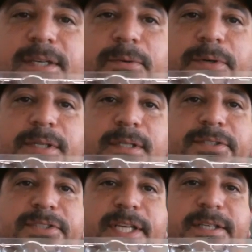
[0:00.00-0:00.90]
with a little
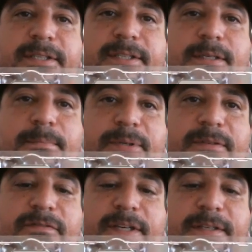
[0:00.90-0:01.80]
sticker you can put in
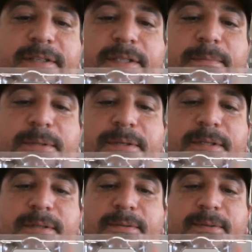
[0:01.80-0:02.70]
front of your computer